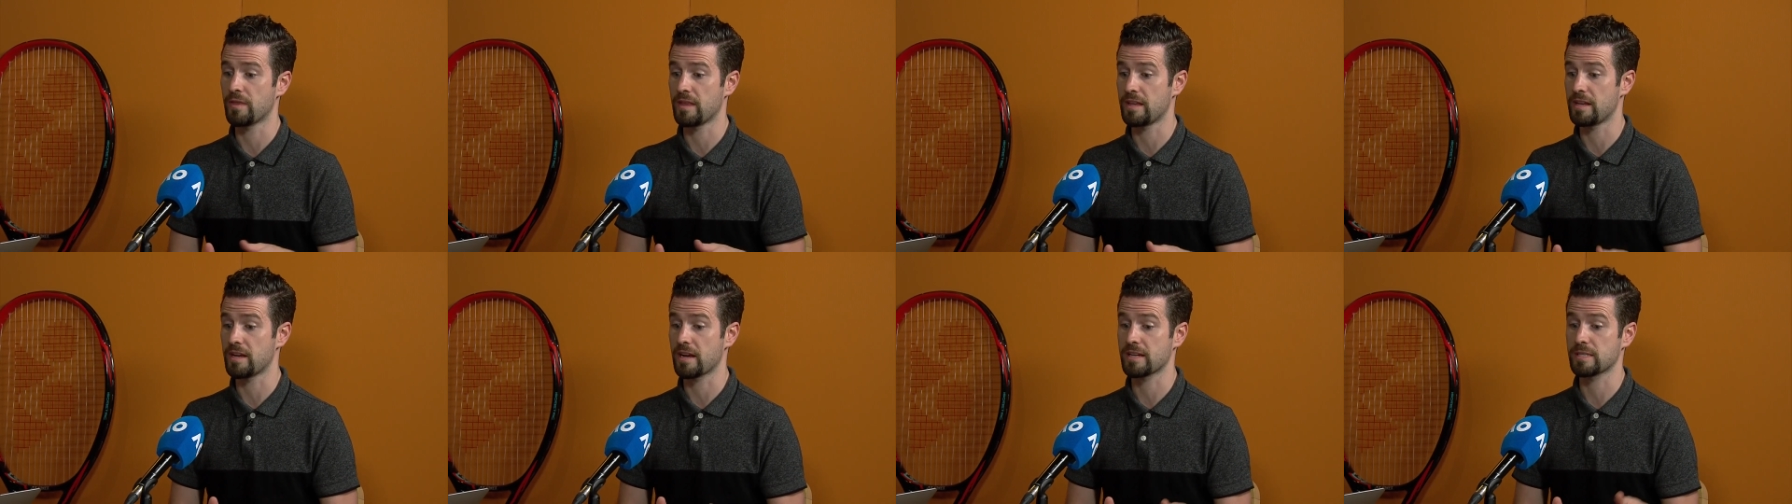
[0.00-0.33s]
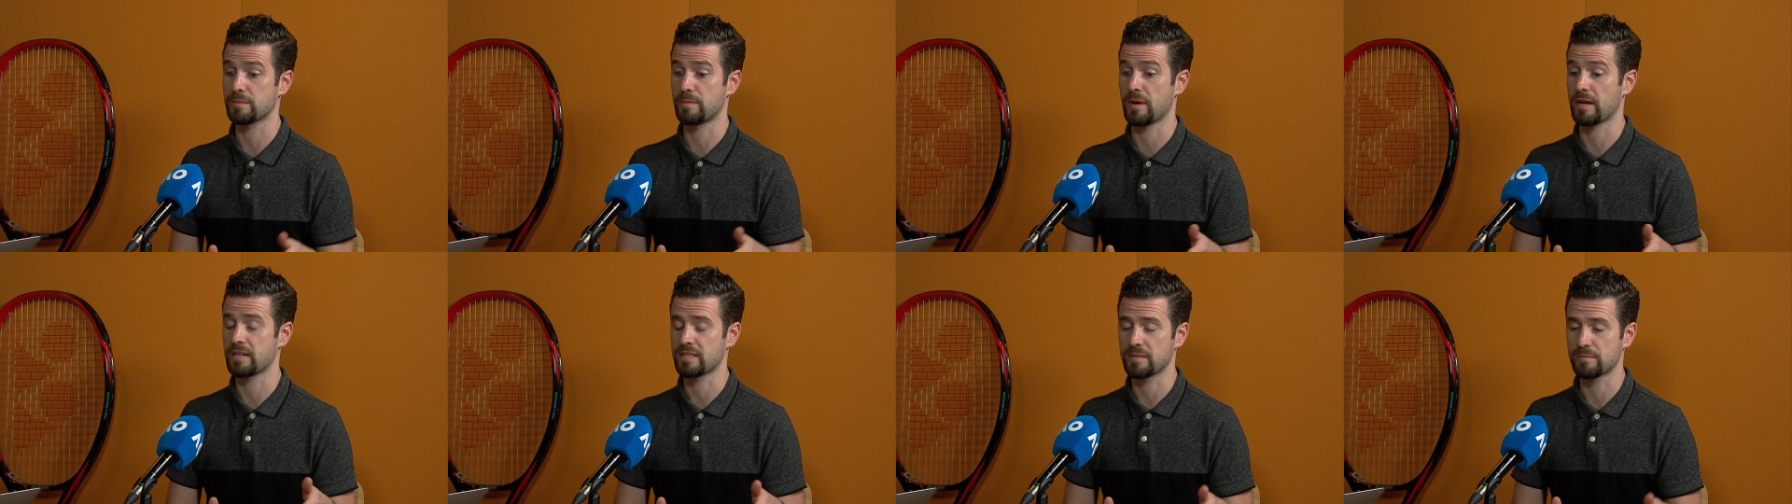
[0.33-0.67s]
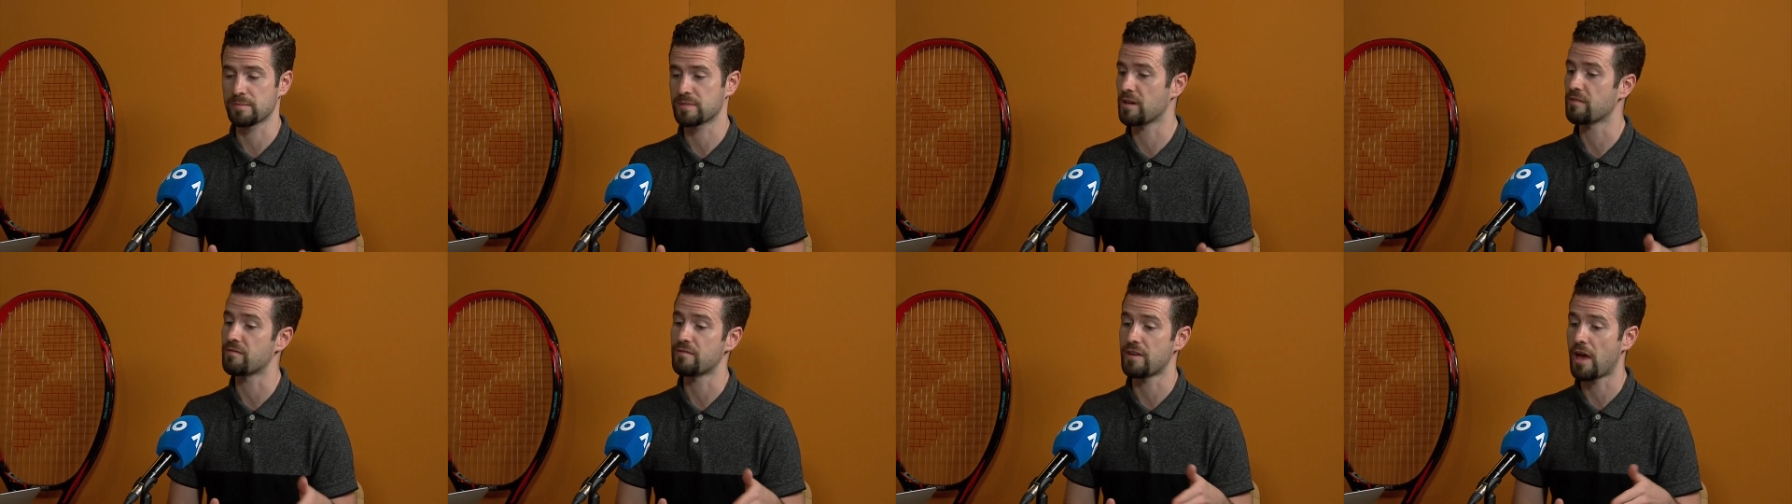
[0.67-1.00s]
that expects
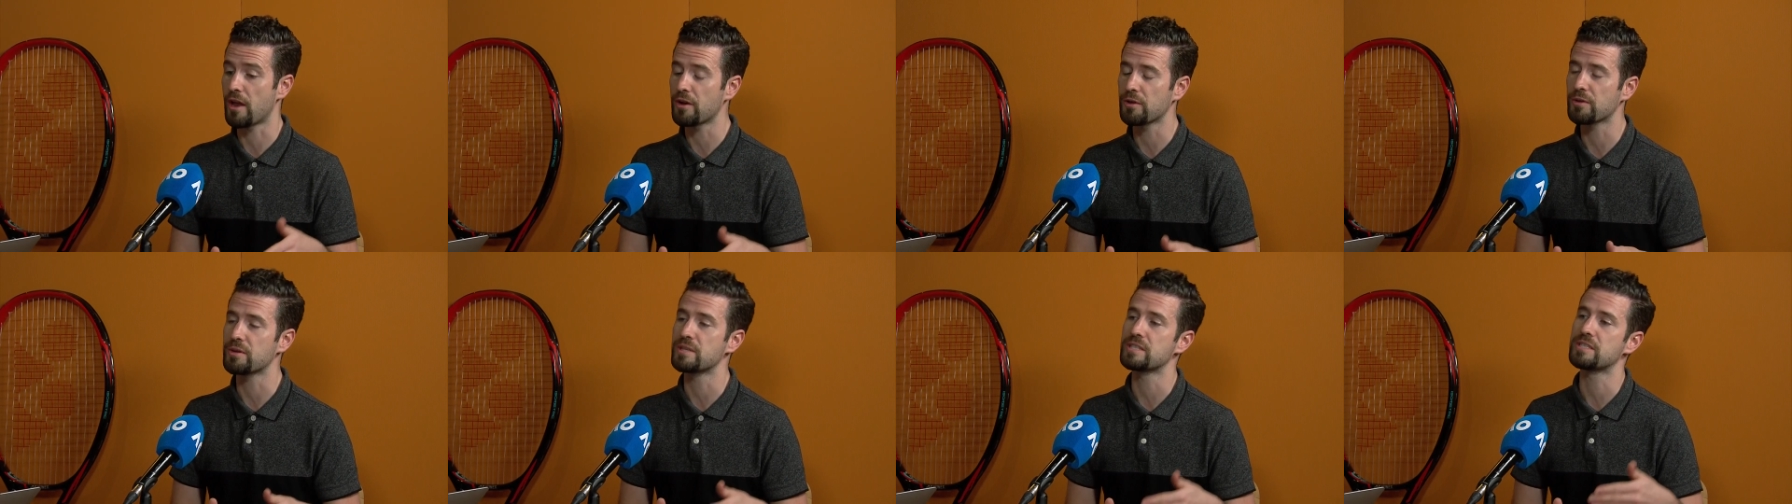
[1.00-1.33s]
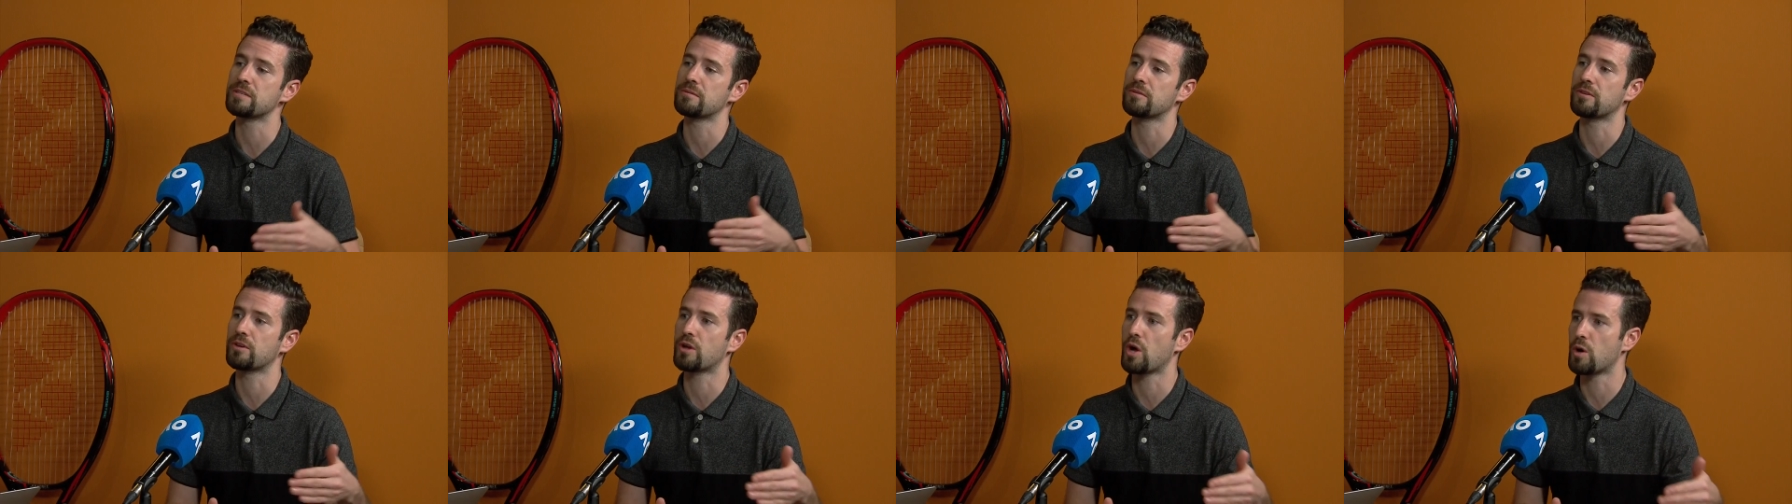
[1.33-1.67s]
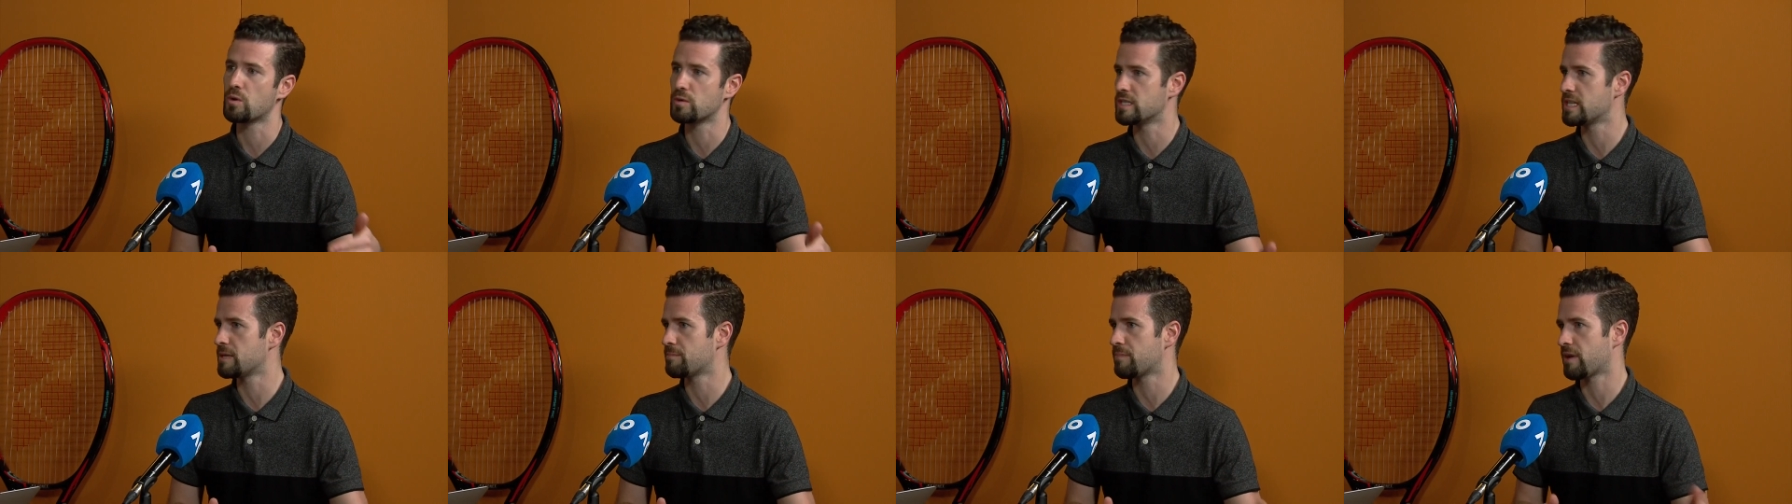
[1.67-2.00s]
himself not only to go
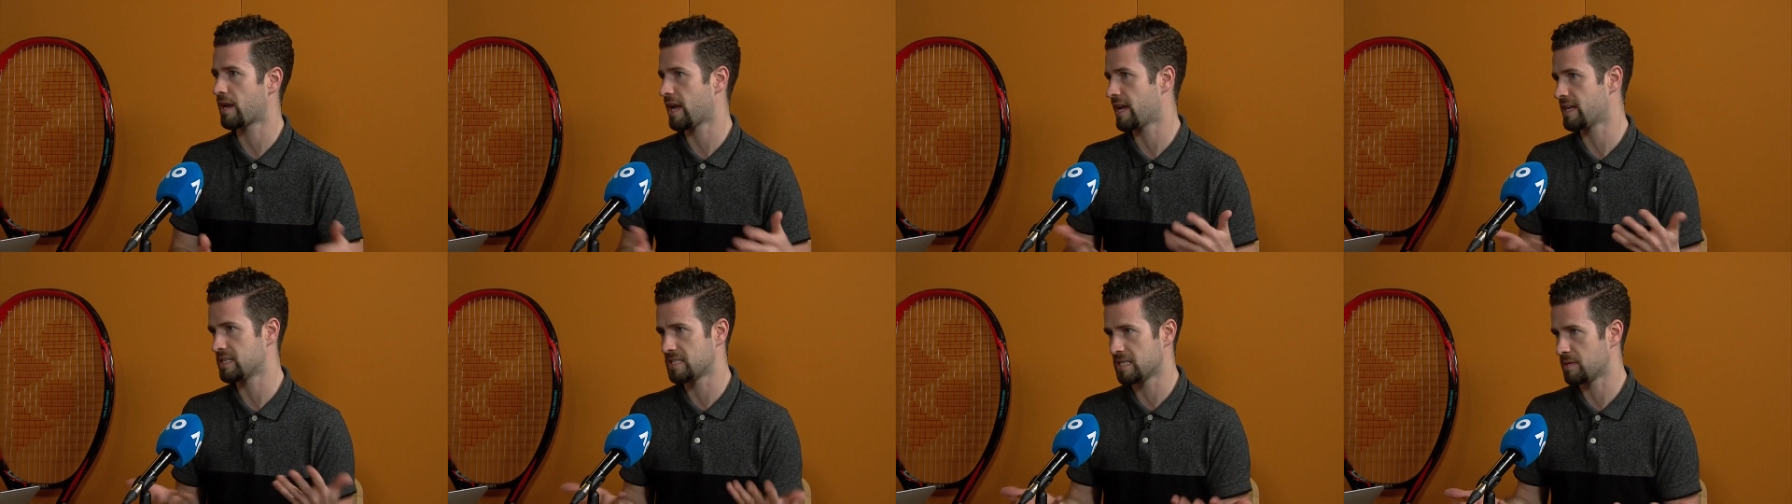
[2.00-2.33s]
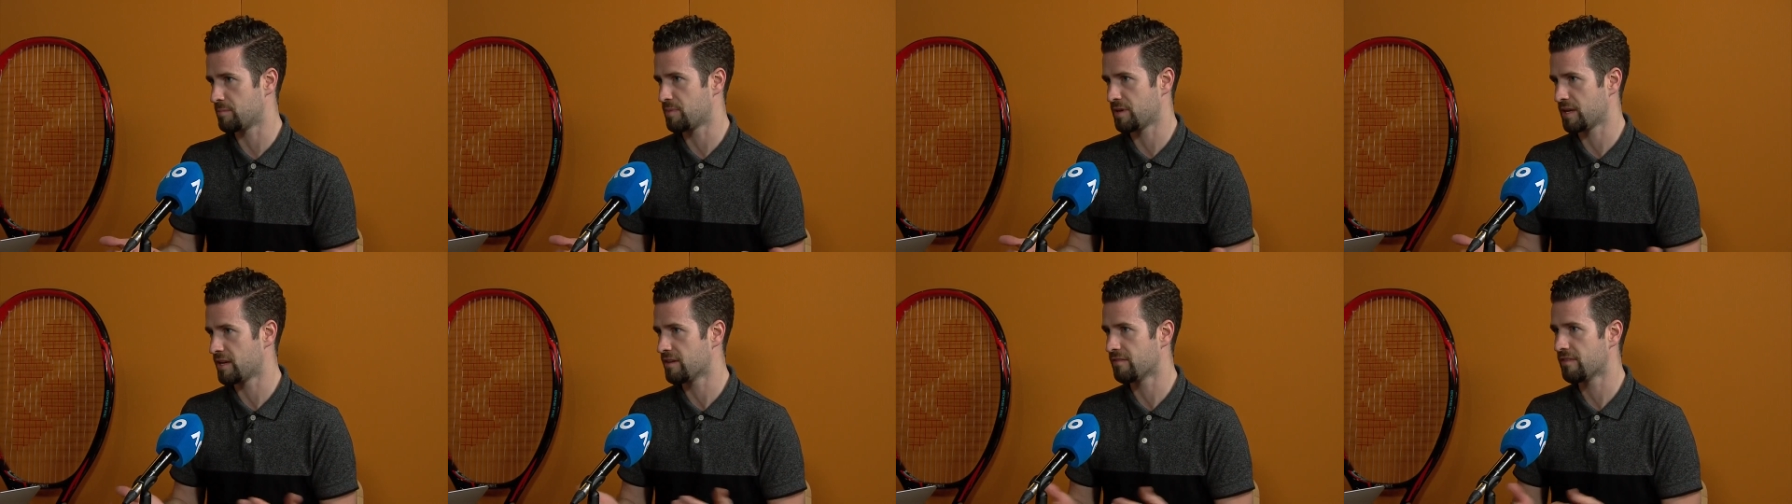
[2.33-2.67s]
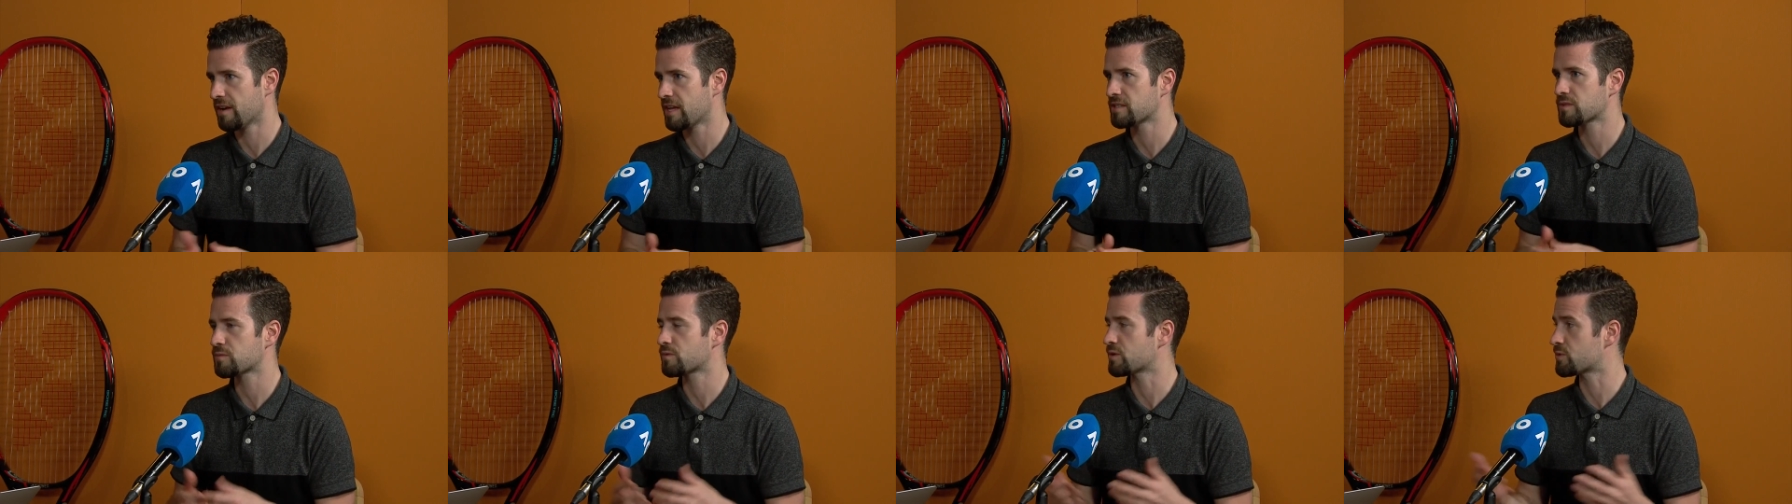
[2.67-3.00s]
deep at ATP events,